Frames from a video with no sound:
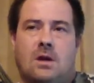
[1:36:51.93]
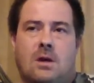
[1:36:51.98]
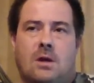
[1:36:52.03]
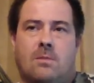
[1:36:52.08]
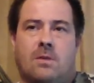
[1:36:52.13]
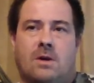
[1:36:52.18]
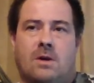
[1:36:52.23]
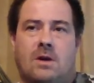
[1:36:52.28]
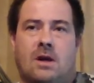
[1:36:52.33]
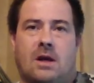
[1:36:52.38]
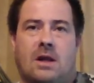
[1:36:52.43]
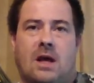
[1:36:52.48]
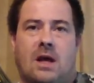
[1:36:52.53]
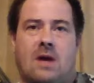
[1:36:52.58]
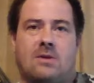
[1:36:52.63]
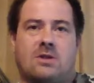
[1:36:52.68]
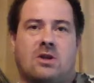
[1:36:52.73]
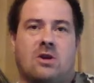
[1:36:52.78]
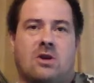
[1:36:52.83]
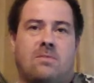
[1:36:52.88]
But yeah,
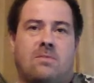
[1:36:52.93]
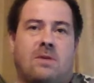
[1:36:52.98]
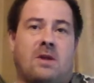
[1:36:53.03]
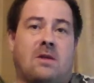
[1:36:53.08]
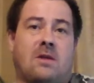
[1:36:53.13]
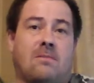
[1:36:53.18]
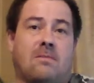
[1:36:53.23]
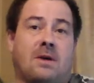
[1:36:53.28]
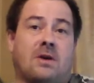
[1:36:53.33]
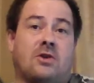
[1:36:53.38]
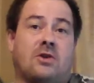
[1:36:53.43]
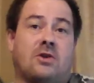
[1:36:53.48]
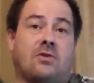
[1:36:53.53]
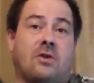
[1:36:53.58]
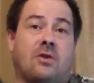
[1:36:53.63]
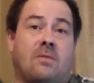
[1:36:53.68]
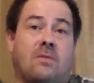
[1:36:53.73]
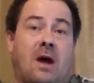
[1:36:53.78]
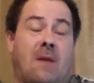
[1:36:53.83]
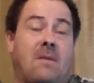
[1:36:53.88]
that's going to be the big
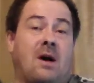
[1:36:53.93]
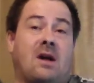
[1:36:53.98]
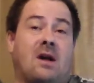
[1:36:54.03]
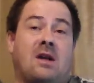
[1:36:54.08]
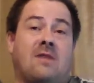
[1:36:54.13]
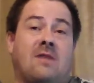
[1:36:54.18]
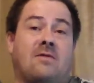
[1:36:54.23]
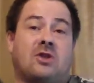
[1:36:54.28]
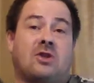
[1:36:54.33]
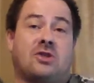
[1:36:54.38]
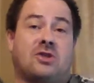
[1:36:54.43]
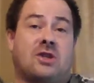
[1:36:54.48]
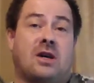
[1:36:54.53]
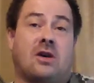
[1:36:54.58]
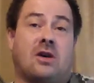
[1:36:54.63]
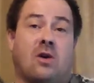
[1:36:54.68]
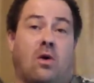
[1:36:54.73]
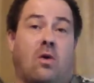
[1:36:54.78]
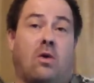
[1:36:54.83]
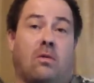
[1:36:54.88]
trip. I might even just
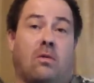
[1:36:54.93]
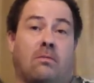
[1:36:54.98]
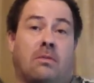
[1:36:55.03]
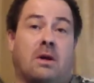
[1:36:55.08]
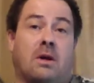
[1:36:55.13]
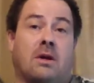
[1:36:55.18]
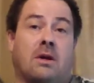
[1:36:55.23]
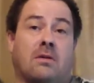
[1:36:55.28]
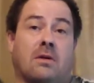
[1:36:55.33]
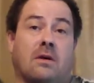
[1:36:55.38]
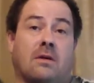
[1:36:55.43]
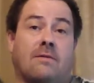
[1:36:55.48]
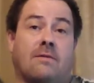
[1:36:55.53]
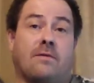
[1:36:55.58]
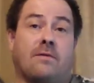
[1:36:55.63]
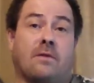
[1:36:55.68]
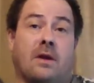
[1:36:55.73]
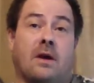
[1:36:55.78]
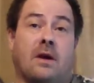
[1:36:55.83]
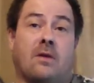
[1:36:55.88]
take a whole month off
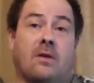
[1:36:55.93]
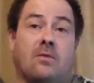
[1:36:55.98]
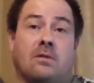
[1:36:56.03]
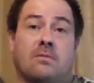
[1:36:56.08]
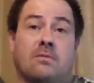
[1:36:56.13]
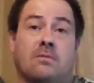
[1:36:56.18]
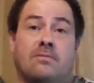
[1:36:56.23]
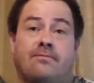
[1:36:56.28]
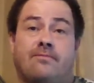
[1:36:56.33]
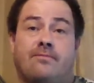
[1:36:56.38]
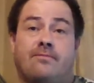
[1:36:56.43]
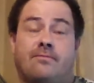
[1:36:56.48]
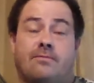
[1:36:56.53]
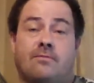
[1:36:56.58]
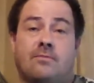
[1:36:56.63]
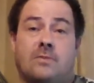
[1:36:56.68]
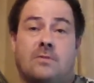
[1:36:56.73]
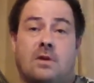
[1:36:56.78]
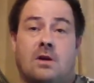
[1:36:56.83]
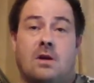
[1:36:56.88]
for that one
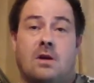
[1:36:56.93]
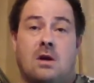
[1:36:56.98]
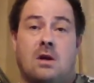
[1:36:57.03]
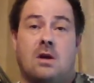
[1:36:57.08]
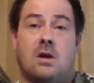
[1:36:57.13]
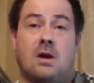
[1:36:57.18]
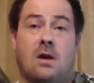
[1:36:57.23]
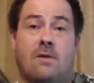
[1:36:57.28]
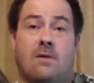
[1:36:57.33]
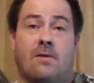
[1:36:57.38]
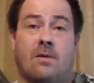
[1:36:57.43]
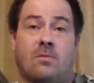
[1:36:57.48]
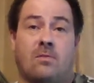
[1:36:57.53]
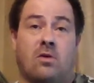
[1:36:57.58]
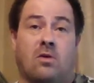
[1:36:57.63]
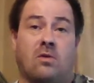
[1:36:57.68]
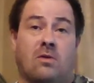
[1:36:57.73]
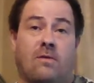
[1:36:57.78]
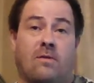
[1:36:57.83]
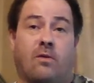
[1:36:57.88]
if I'm
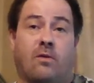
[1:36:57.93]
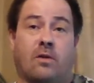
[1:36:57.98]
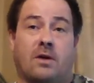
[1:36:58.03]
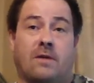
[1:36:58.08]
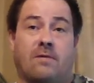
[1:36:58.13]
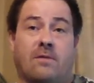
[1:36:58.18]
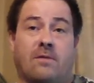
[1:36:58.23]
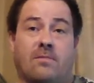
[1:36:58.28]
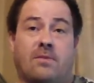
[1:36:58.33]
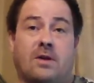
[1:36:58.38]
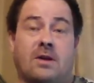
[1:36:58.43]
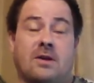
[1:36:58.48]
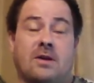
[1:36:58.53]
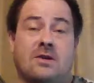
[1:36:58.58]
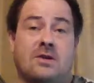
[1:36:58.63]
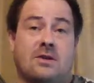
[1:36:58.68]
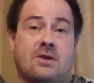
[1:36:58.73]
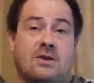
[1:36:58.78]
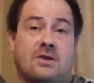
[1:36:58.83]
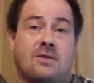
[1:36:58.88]
going to four different
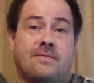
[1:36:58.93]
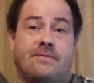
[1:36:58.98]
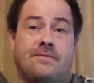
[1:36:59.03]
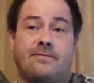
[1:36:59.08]
places.